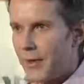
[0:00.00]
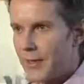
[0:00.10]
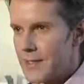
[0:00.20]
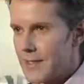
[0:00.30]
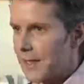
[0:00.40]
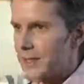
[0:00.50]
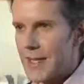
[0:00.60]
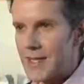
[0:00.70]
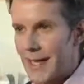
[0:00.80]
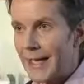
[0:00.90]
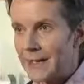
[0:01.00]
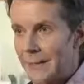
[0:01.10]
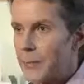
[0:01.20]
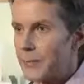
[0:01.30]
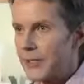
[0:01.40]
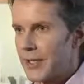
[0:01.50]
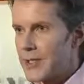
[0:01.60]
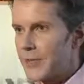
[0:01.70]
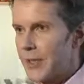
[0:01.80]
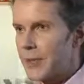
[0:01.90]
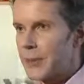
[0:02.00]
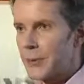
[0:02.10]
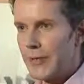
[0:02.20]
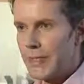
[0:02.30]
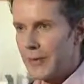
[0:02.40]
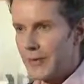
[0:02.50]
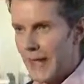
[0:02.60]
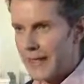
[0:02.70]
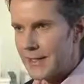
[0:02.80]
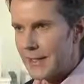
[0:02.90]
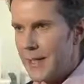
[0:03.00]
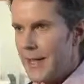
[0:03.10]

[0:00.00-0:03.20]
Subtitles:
oils such as sandalwood, which has a very cooling effect.